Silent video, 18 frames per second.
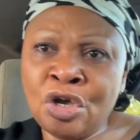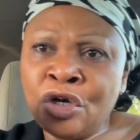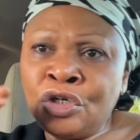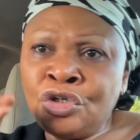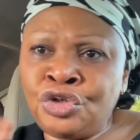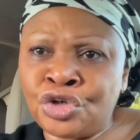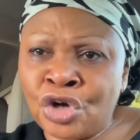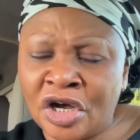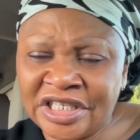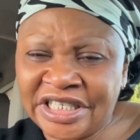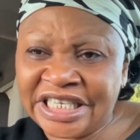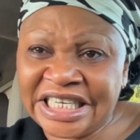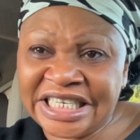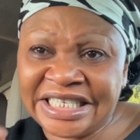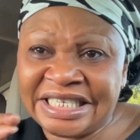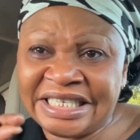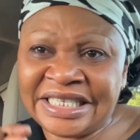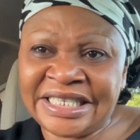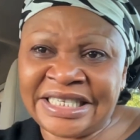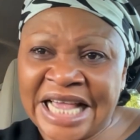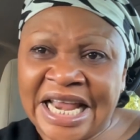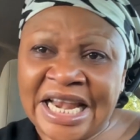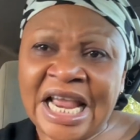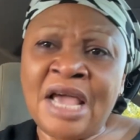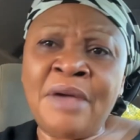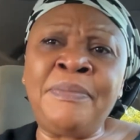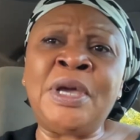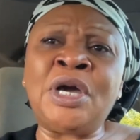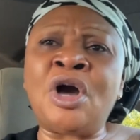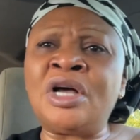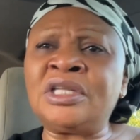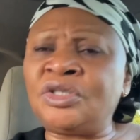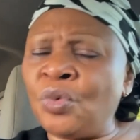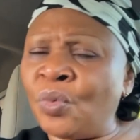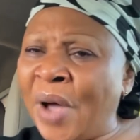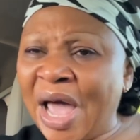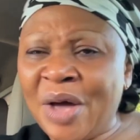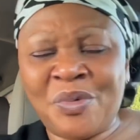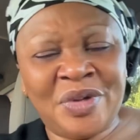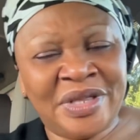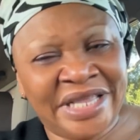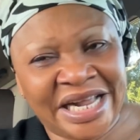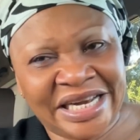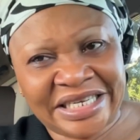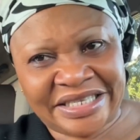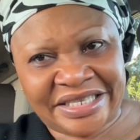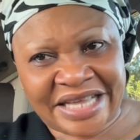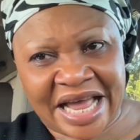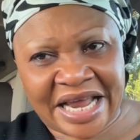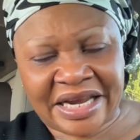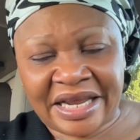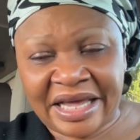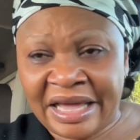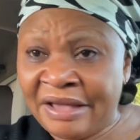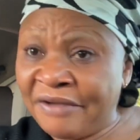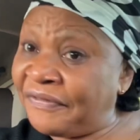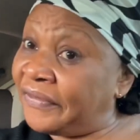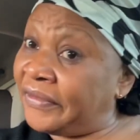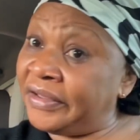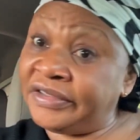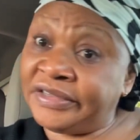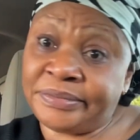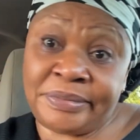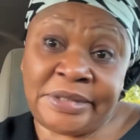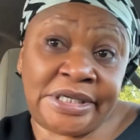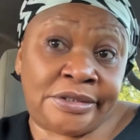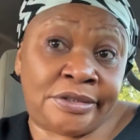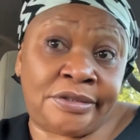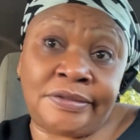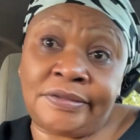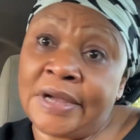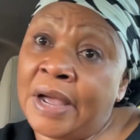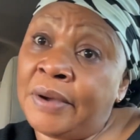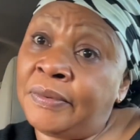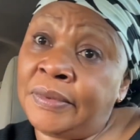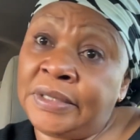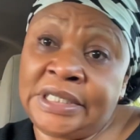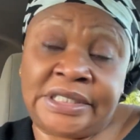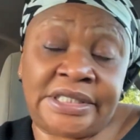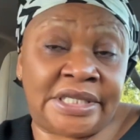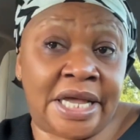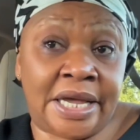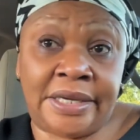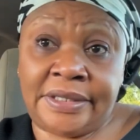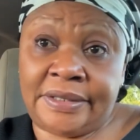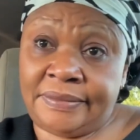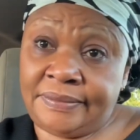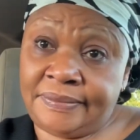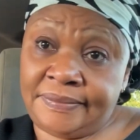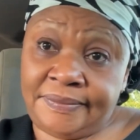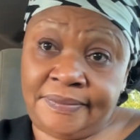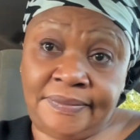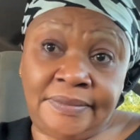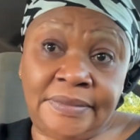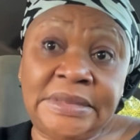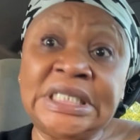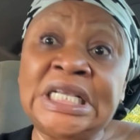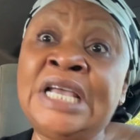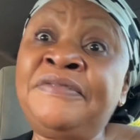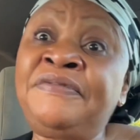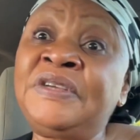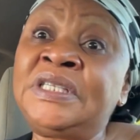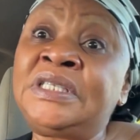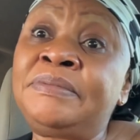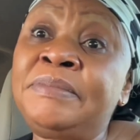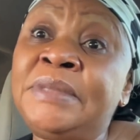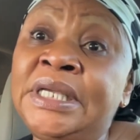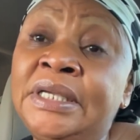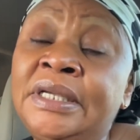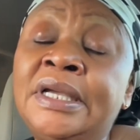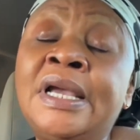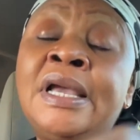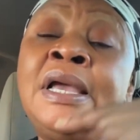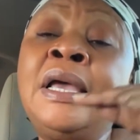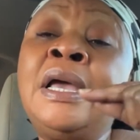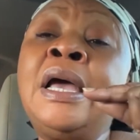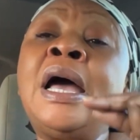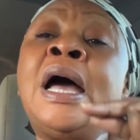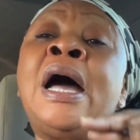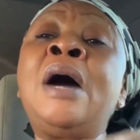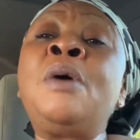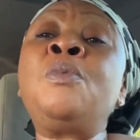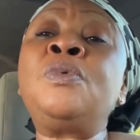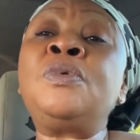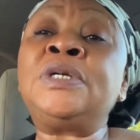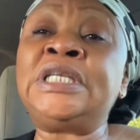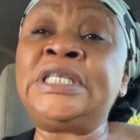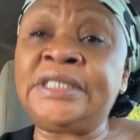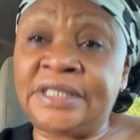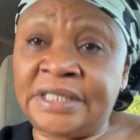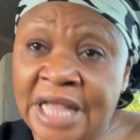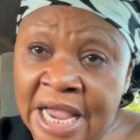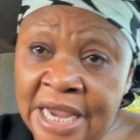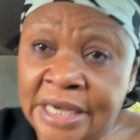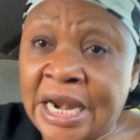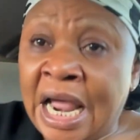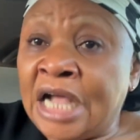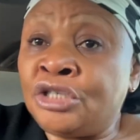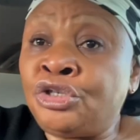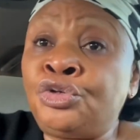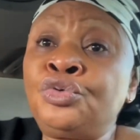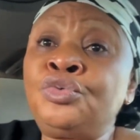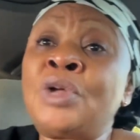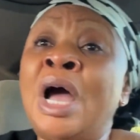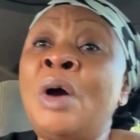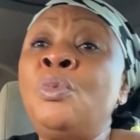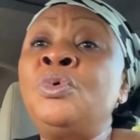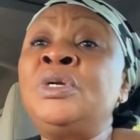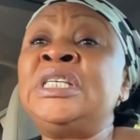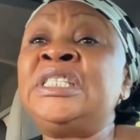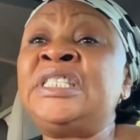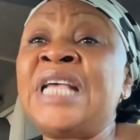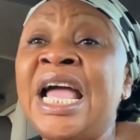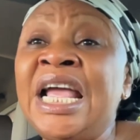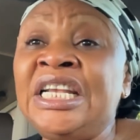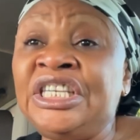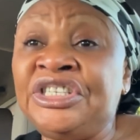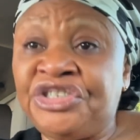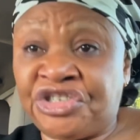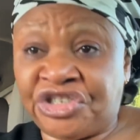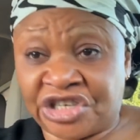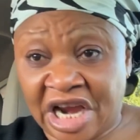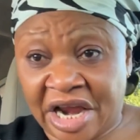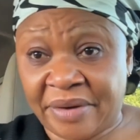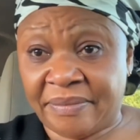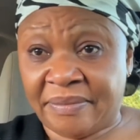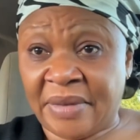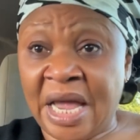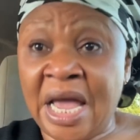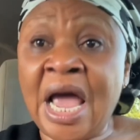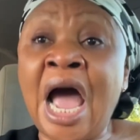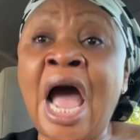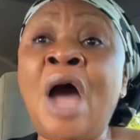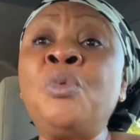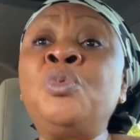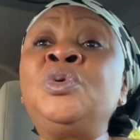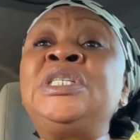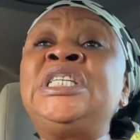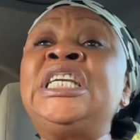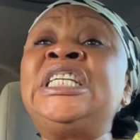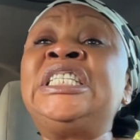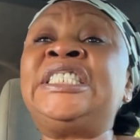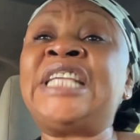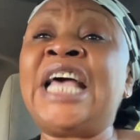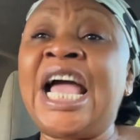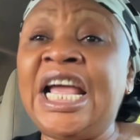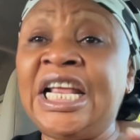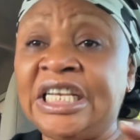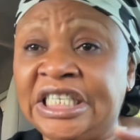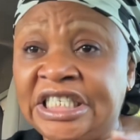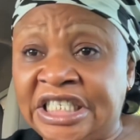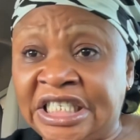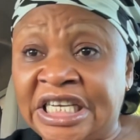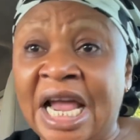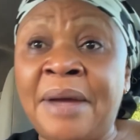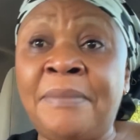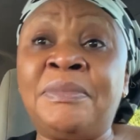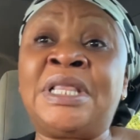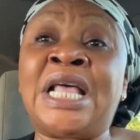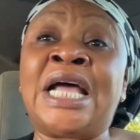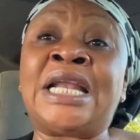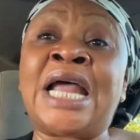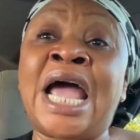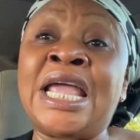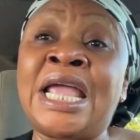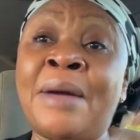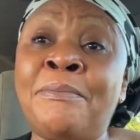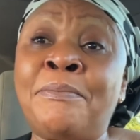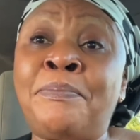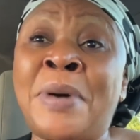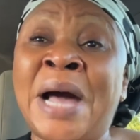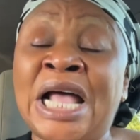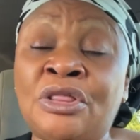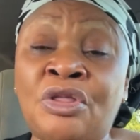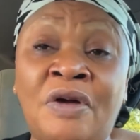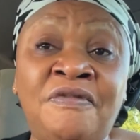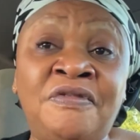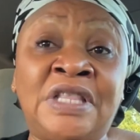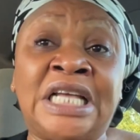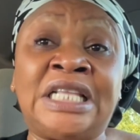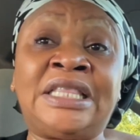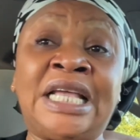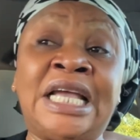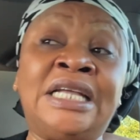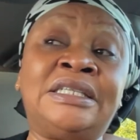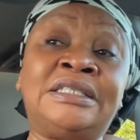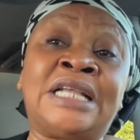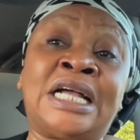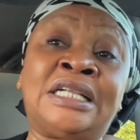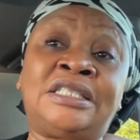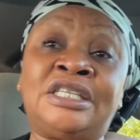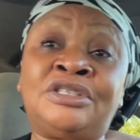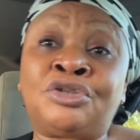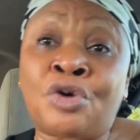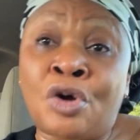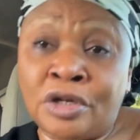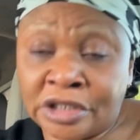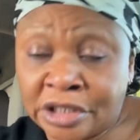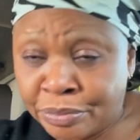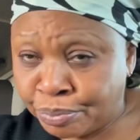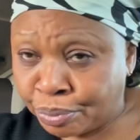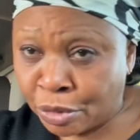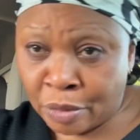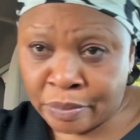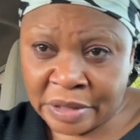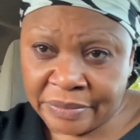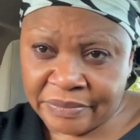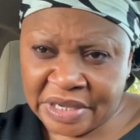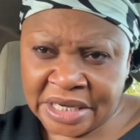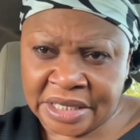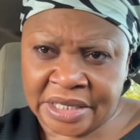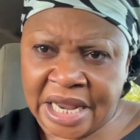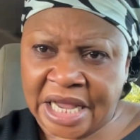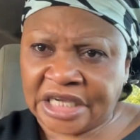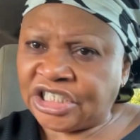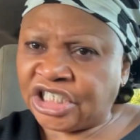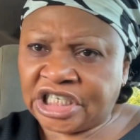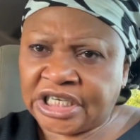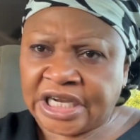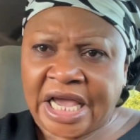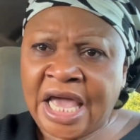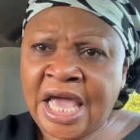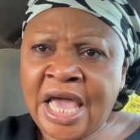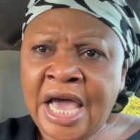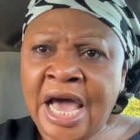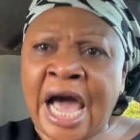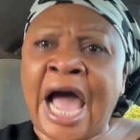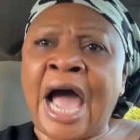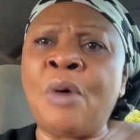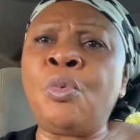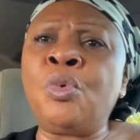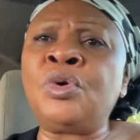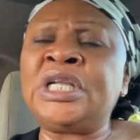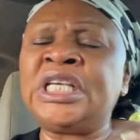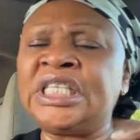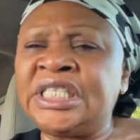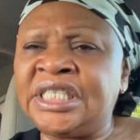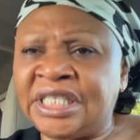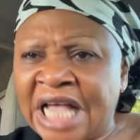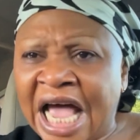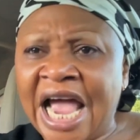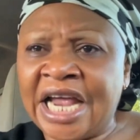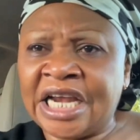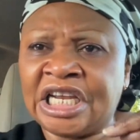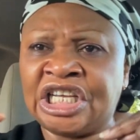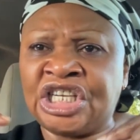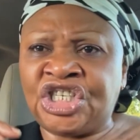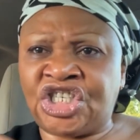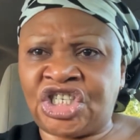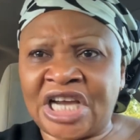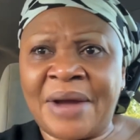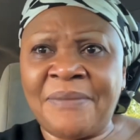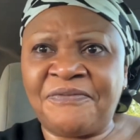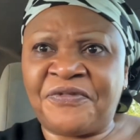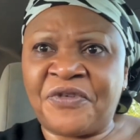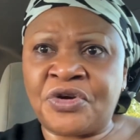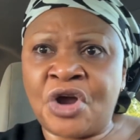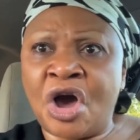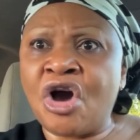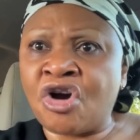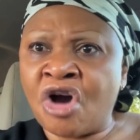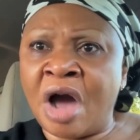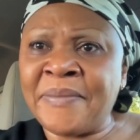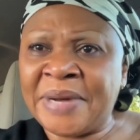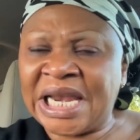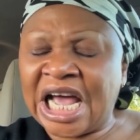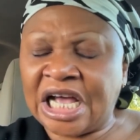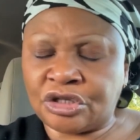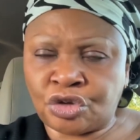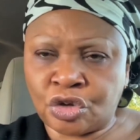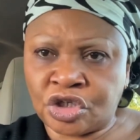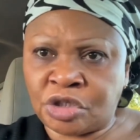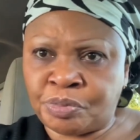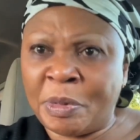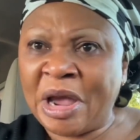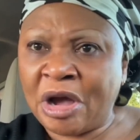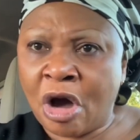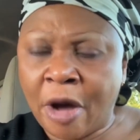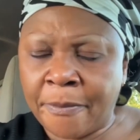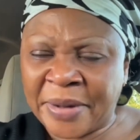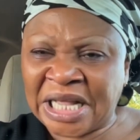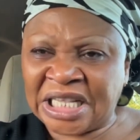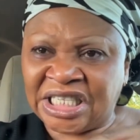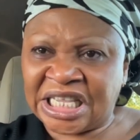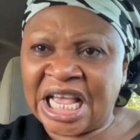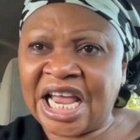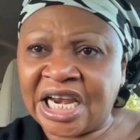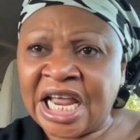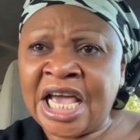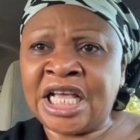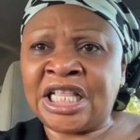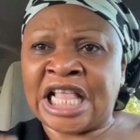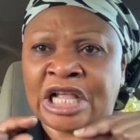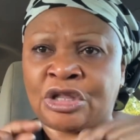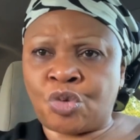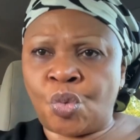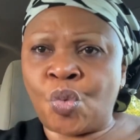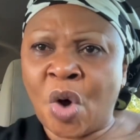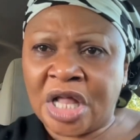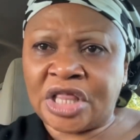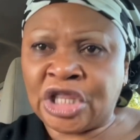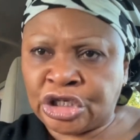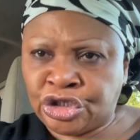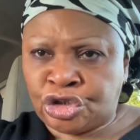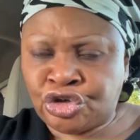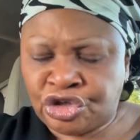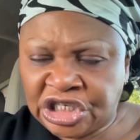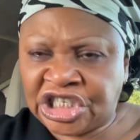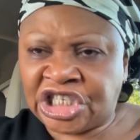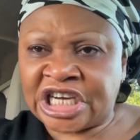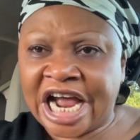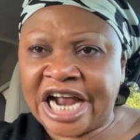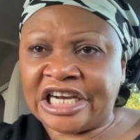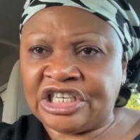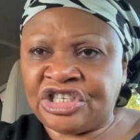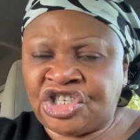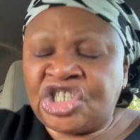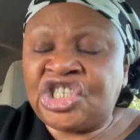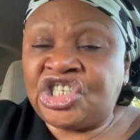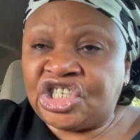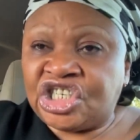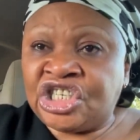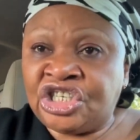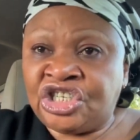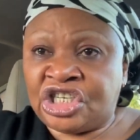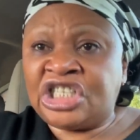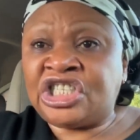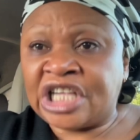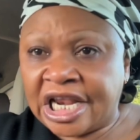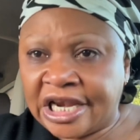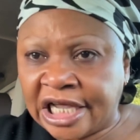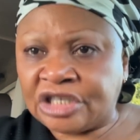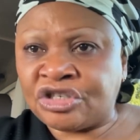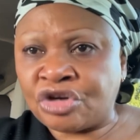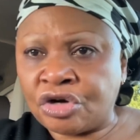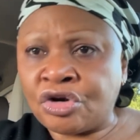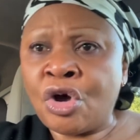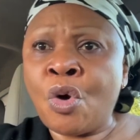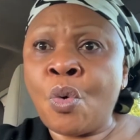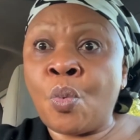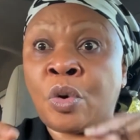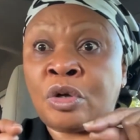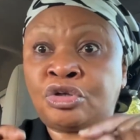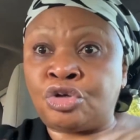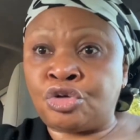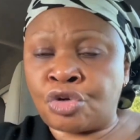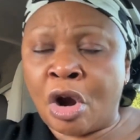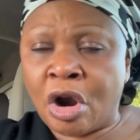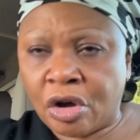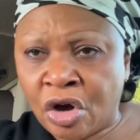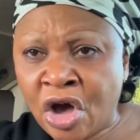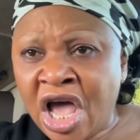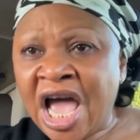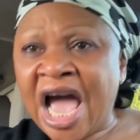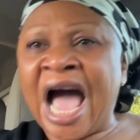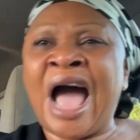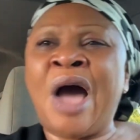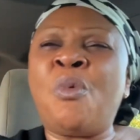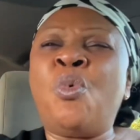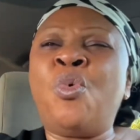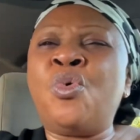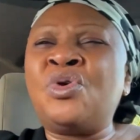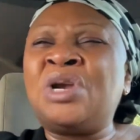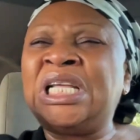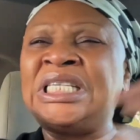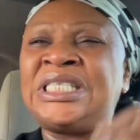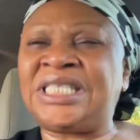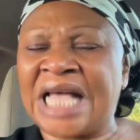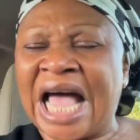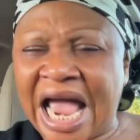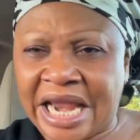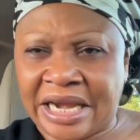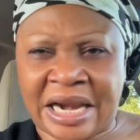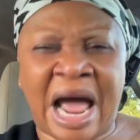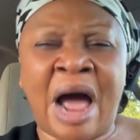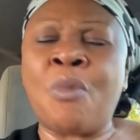Josie said, because why wouldn't they resign? If it's me too, I will resign. If it's me, I will resign. I will resign in shame. I will resign in shame that I am part of the thing that is causing problem in Nigeria. I will resign in shame for not coming out to speak up and said that what the judiciary did in this election was wrong. I will resign